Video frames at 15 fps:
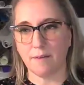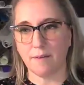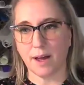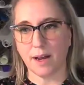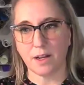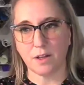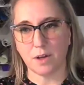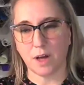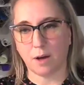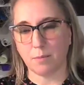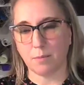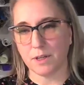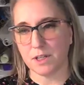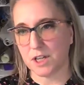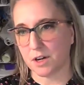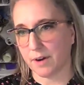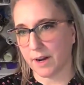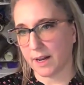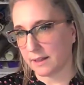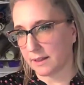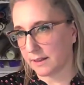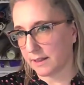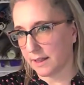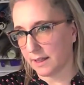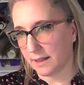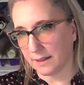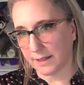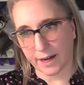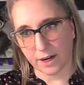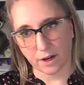I've had it, you help me generate
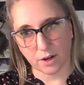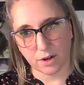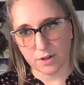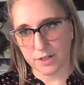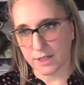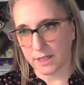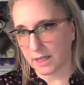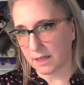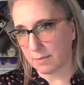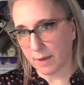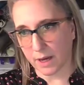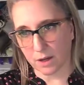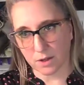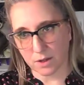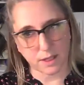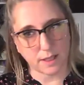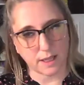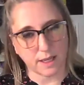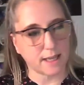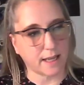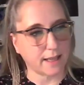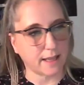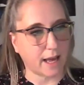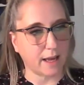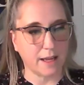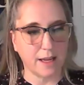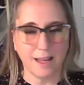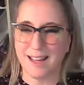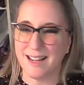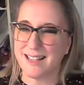letters and emails and things like
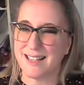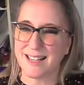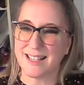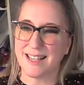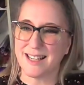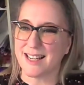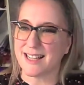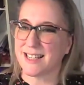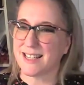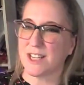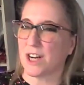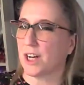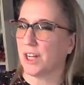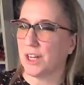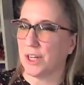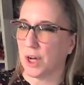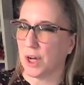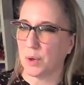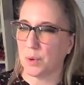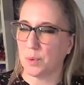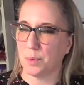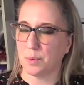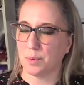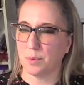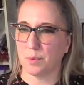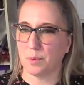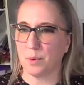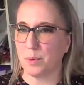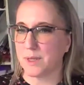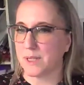that. It doesn't necessarily know
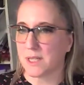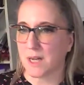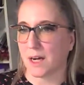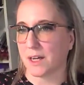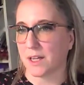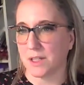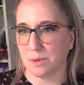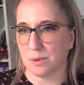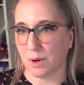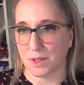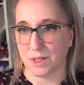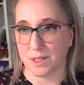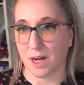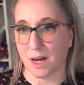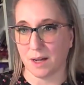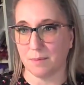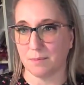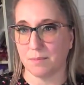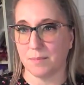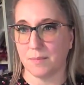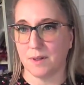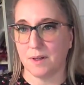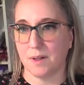who it's talking to all the time.